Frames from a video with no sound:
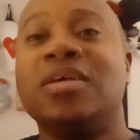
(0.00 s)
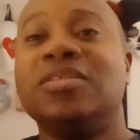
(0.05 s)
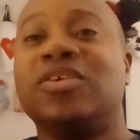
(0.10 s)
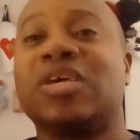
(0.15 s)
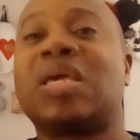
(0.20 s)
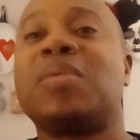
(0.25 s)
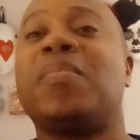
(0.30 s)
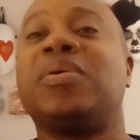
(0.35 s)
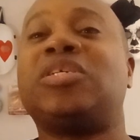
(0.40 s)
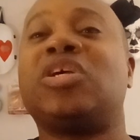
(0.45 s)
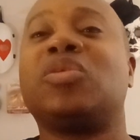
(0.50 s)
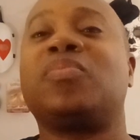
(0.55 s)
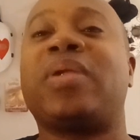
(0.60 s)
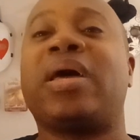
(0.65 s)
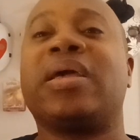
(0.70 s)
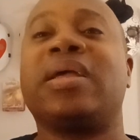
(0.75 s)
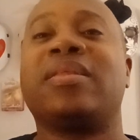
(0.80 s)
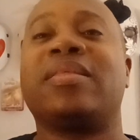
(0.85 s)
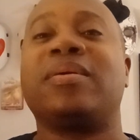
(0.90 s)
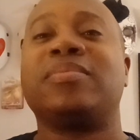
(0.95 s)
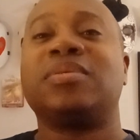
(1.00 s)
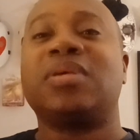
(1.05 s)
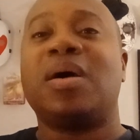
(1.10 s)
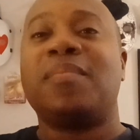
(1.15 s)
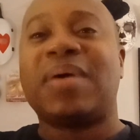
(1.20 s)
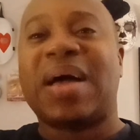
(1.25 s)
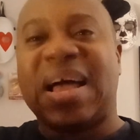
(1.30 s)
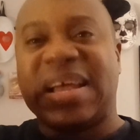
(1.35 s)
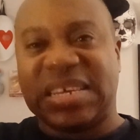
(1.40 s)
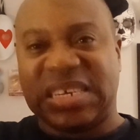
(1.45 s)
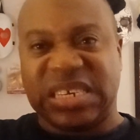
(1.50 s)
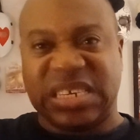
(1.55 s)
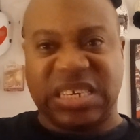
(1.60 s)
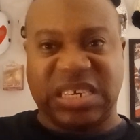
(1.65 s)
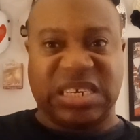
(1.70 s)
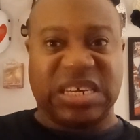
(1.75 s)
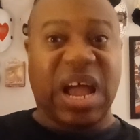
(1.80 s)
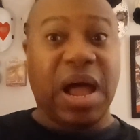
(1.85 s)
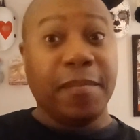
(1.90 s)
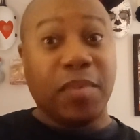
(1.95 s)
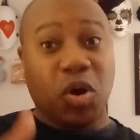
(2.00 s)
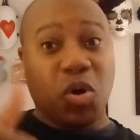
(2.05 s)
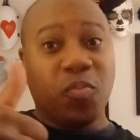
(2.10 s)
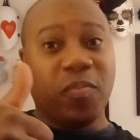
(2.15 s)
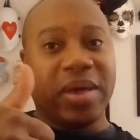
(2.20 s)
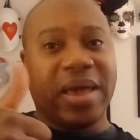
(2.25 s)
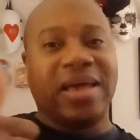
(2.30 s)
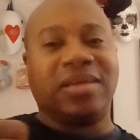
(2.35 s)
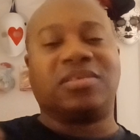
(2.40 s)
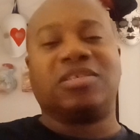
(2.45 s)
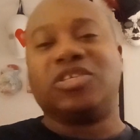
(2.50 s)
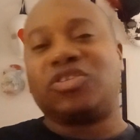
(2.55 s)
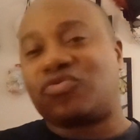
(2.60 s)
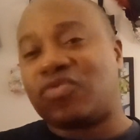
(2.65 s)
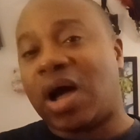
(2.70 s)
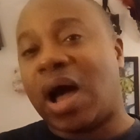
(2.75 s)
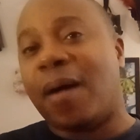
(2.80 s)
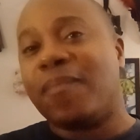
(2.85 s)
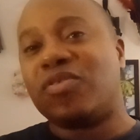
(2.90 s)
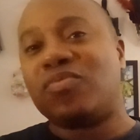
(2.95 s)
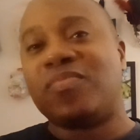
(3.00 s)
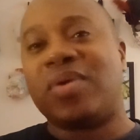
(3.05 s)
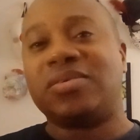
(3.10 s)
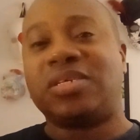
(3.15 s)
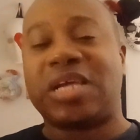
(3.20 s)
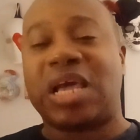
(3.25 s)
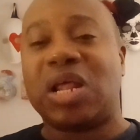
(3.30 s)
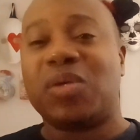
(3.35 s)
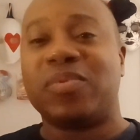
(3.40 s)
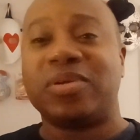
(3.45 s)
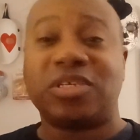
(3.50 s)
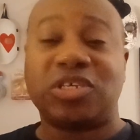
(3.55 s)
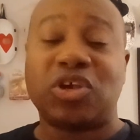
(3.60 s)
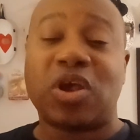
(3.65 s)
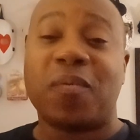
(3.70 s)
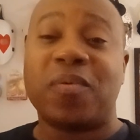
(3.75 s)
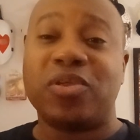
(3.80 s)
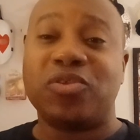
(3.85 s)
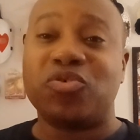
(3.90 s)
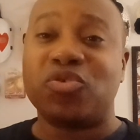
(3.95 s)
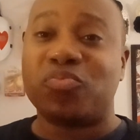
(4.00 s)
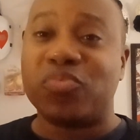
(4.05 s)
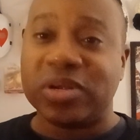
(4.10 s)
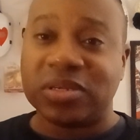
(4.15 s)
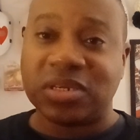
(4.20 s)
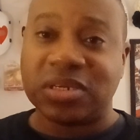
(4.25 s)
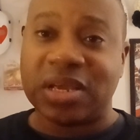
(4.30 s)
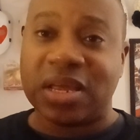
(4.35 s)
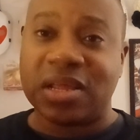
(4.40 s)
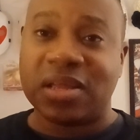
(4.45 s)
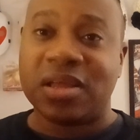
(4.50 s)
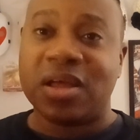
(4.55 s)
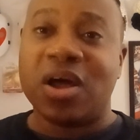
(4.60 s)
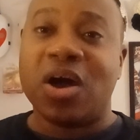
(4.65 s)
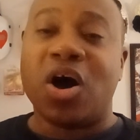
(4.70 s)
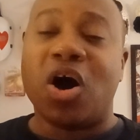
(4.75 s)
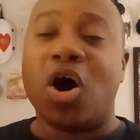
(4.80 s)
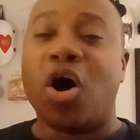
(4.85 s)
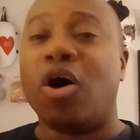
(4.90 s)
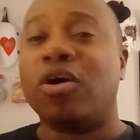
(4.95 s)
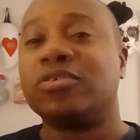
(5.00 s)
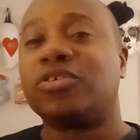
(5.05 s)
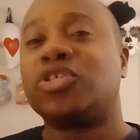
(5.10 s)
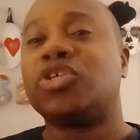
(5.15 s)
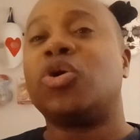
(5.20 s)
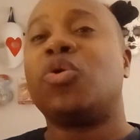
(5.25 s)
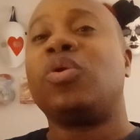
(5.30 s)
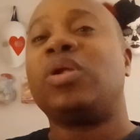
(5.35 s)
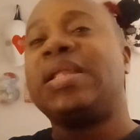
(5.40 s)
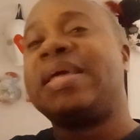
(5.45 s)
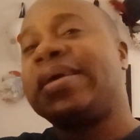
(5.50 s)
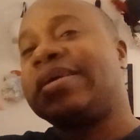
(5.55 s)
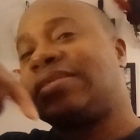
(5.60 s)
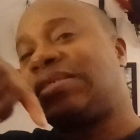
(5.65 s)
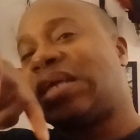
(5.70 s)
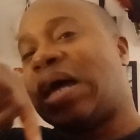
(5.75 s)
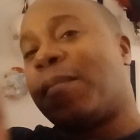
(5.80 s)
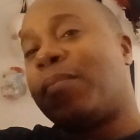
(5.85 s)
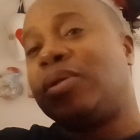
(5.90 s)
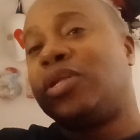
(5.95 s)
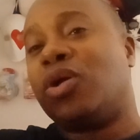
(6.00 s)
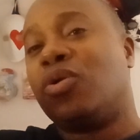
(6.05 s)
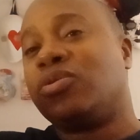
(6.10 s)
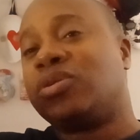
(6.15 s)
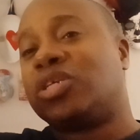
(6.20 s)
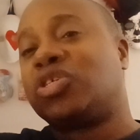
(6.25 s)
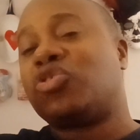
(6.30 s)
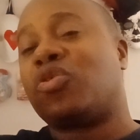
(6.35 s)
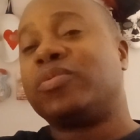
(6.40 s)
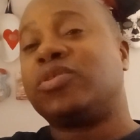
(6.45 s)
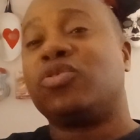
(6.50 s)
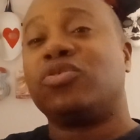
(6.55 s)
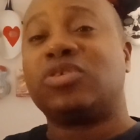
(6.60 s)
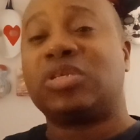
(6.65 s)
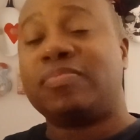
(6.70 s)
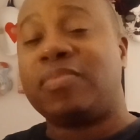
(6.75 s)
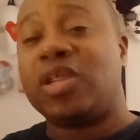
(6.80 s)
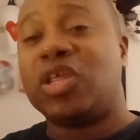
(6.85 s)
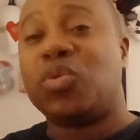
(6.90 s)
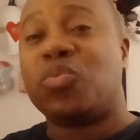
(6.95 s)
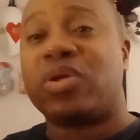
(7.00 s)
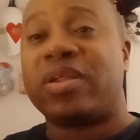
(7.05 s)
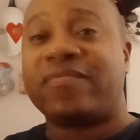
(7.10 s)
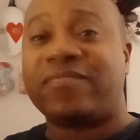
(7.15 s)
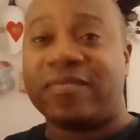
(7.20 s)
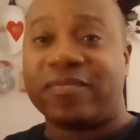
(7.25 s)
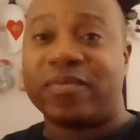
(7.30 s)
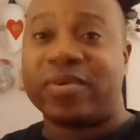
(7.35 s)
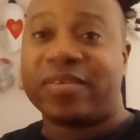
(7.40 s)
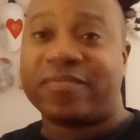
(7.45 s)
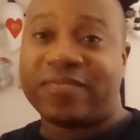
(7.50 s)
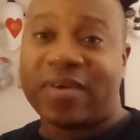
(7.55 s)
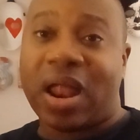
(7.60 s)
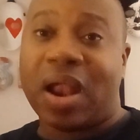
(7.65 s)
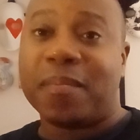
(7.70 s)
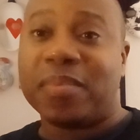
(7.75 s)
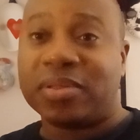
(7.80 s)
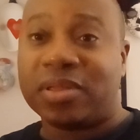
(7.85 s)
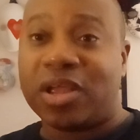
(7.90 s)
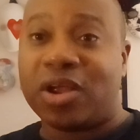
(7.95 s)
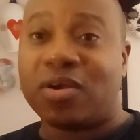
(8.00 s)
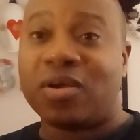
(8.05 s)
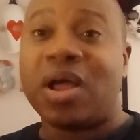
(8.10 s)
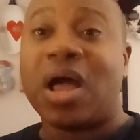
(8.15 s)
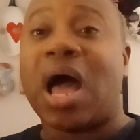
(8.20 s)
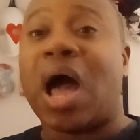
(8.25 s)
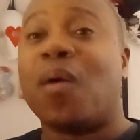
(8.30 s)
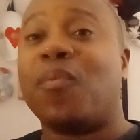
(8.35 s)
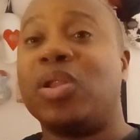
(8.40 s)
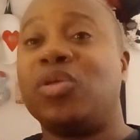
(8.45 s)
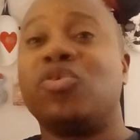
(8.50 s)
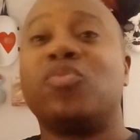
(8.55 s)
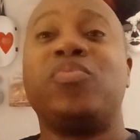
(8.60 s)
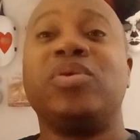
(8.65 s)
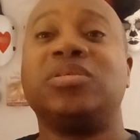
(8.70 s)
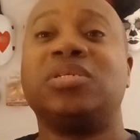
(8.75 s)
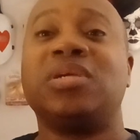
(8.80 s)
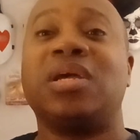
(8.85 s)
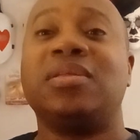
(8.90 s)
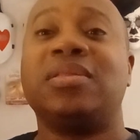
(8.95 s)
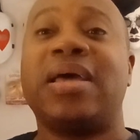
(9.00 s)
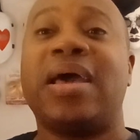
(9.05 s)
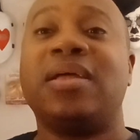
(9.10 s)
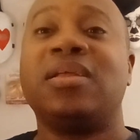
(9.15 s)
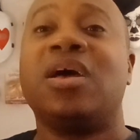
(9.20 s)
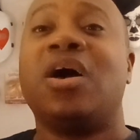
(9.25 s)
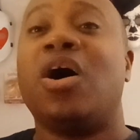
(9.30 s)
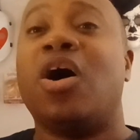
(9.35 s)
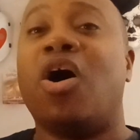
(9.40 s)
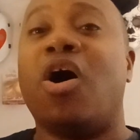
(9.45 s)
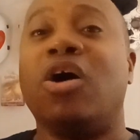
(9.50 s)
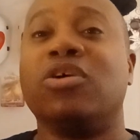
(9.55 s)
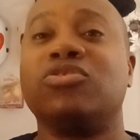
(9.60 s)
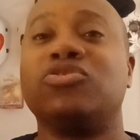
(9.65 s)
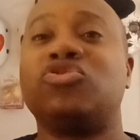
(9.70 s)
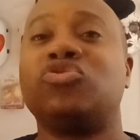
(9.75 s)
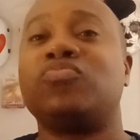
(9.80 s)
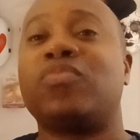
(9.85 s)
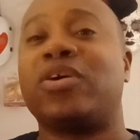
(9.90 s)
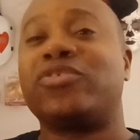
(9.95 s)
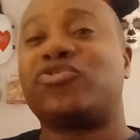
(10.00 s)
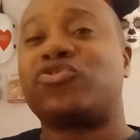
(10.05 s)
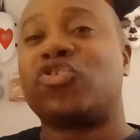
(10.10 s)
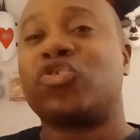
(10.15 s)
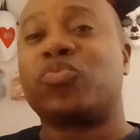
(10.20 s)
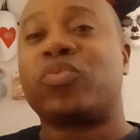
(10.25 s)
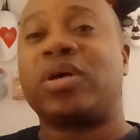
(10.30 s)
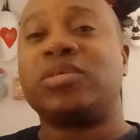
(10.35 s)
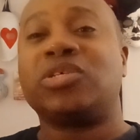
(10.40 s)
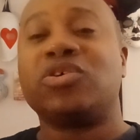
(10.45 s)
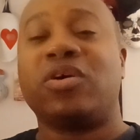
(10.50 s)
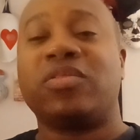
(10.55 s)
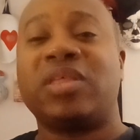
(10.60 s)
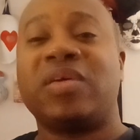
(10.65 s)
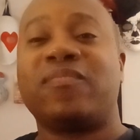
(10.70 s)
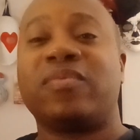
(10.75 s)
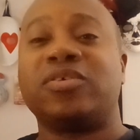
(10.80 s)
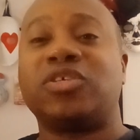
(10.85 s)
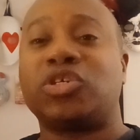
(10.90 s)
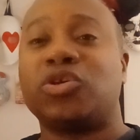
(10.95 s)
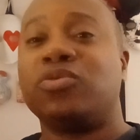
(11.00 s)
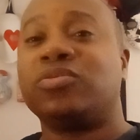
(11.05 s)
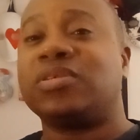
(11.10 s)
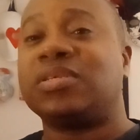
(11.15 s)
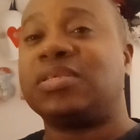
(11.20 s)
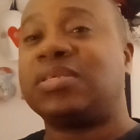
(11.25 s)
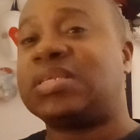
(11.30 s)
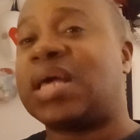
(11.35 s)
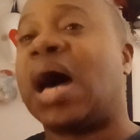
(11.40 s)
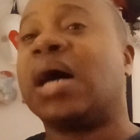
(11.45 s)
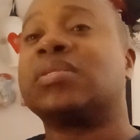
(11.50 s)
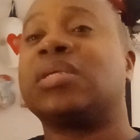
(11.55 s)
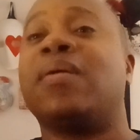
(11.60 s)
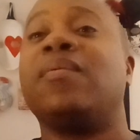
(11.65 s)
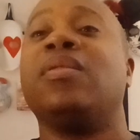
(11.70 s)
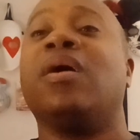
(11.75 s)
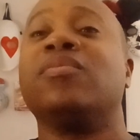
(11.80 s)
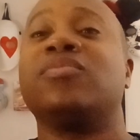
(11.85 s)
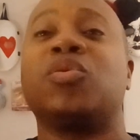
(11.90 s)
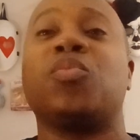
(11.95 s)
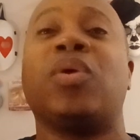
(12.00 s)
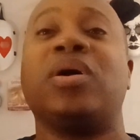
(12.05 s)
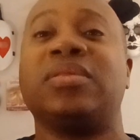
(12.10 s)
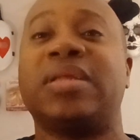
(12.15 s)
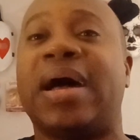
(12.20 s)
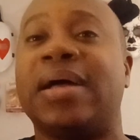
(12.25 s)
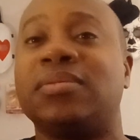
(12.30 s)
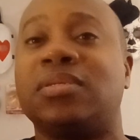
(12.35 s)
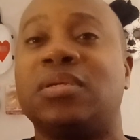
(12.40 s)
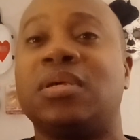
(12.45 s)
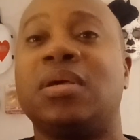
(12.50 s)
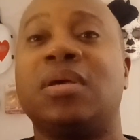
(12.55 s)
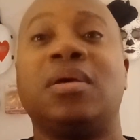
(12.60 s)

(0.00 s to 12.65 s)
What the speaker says: So give my channel a like, hit the thumbs up. Shaboo! And subscribe to my channel. My share, I would appreciate it. Also, links down below. Can show on social media. You want to follow me there? I would appreciate that. Also, to my stores where I sell things for shirts and socks and everything else and whatnot.